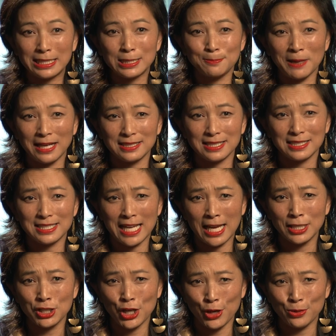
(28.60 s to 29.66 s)
expect
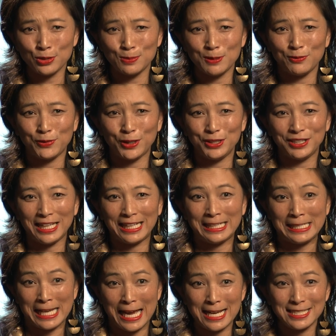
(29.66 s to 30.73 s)
10 no's before you get a
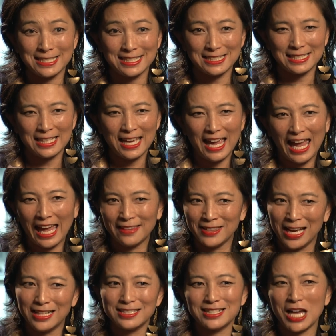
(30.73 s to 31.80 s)
yes, and
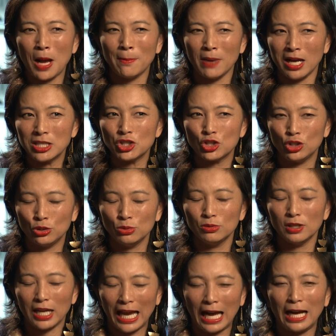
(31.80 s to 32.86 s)
that's how much
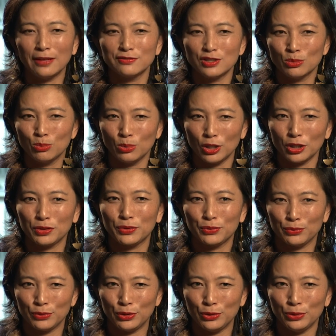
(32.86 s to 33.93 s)
you have to work
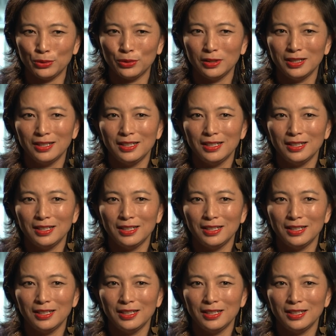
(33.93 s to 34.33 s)
through